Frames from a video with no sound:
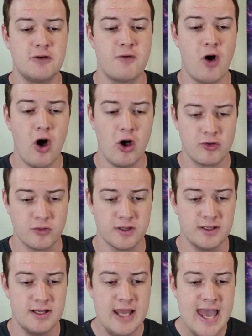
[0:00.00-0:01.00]
of
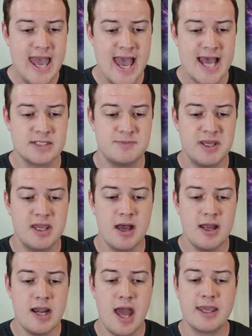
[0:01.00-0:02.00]
Ocrin has
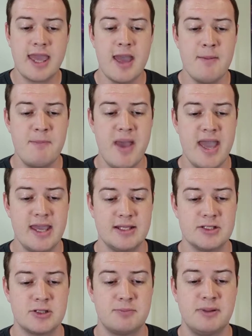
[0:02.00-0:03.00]
begun a
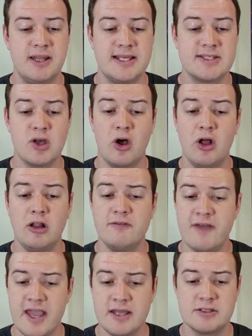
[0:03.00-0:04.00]
campaign to place all
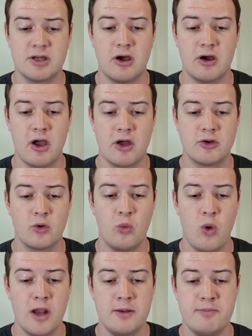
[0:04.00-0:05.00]
of Antar under
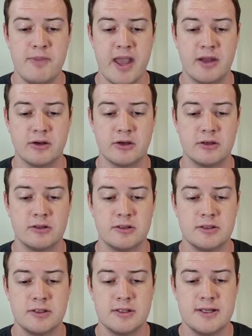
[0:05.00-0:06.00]
one banner.
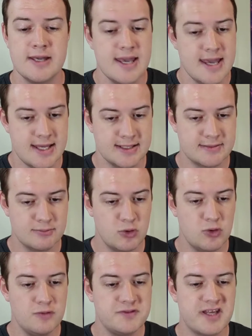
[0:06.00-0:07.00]
His
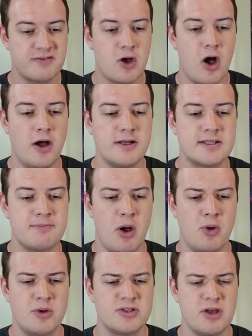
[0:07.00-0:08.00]
moves have caught his
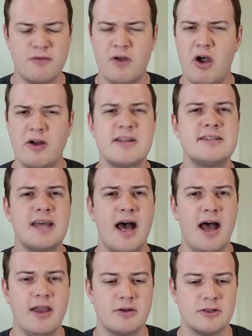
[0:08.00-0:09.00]
opponents off guard
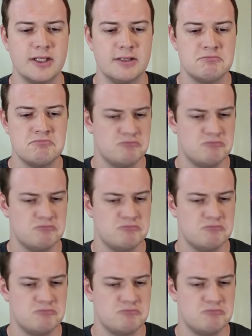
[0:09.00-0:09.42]
entirely.